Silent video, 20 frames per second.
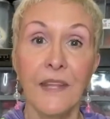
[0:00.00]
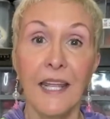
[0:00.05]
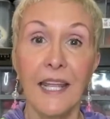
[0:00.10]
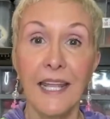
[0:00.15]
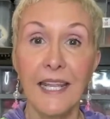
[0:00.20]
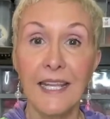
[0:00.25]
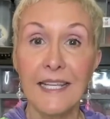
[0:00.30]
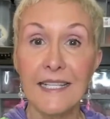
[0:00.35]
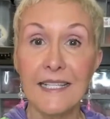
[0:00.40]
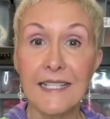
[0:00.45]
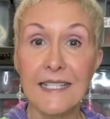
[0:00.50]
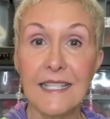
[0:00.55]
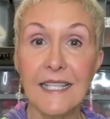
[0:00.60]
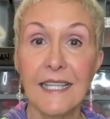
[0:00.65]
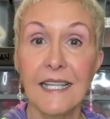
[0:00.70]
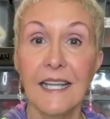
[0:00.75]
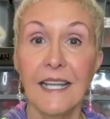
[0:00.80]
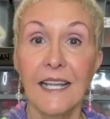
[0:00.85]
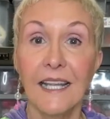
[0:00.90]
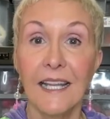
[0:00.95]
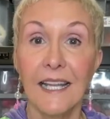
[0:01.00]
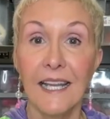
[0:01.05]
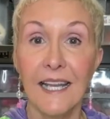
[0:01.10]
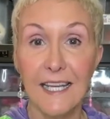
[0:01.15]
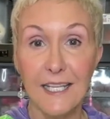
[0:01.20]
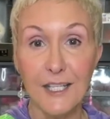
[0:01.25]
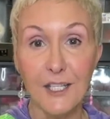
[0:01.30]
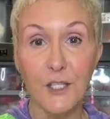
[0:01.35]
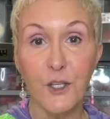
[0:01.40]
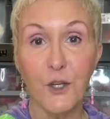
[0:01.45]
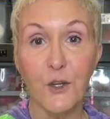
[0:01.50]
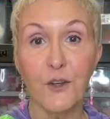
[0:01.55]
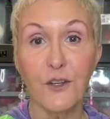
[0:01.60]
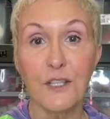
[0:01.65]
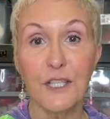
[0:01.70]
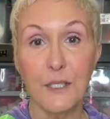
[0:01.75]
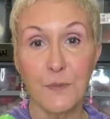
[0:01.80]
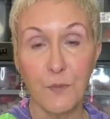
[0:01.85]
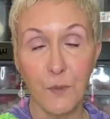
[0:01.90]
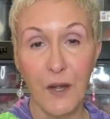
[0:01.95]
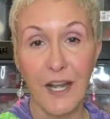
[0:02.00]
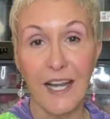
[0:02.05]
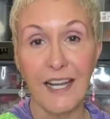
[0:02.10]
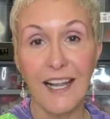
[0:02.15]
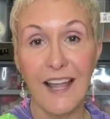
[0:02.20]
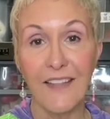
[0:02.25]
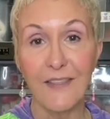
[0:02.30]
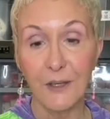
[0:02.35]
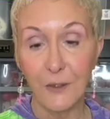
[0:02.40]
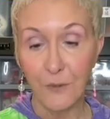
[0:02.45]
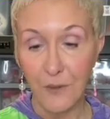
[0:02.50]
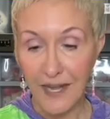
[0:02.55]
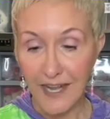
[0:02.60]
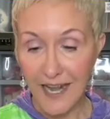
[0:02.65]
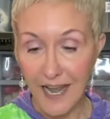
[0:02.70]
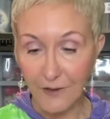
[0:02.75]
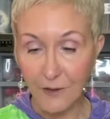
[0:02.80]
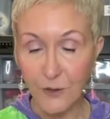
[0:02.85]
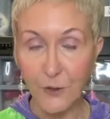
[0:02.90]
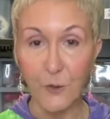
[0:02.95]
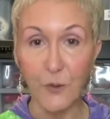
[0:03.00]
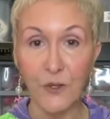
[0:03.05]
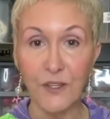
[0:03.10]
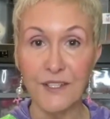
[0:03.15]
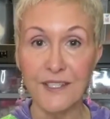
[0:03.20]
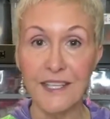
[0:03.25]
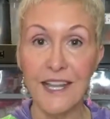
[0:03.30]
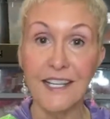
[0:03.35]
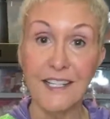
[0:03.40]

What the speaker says: is Easter, Spring, and the Great Outdoors.